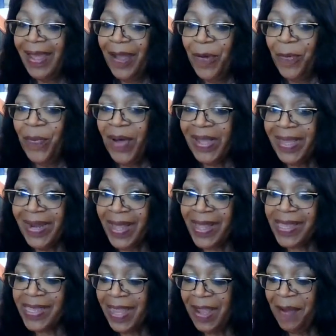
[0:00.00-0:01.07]
What can I
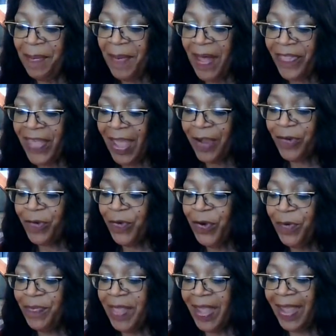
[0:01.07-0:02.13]
say about that
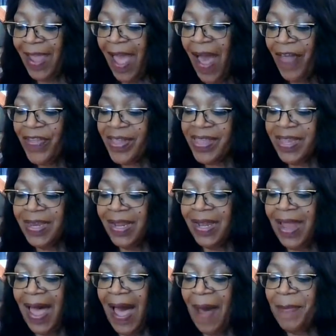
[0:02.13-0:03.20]
group that gathers in the
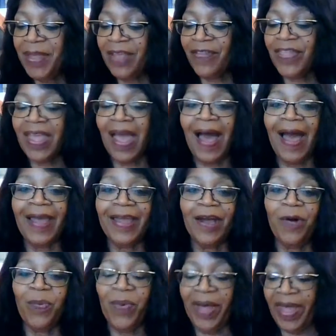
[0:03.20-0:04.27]
lobby of the
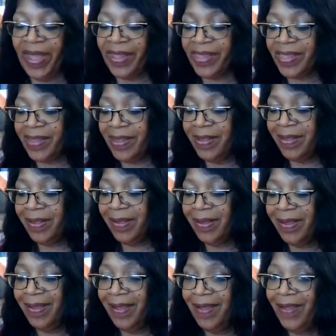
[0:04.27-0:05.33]
IL West?
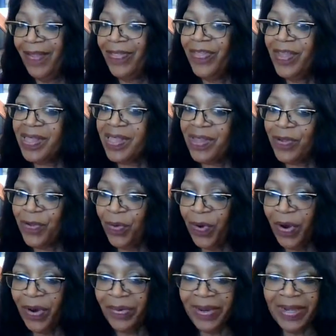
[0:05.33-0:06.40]
The
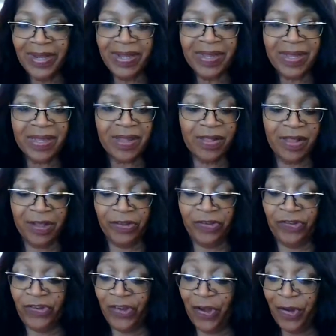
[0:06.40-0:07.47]
stories, the
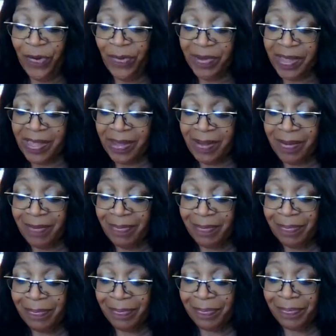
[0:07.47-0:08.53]
jokes,
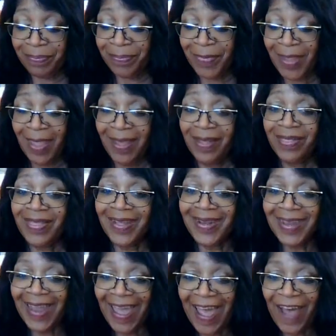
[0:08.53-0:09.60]
the
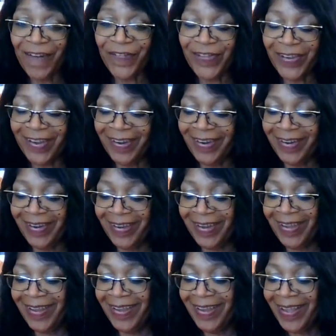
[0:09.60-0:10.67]
laughter,
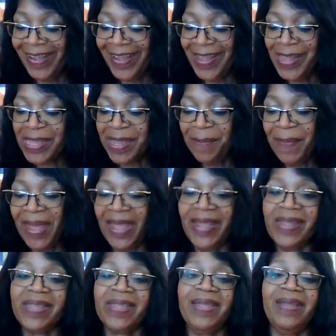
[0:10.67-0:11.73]
it's
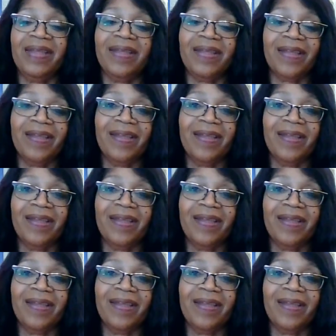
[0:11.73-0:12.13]
amazing.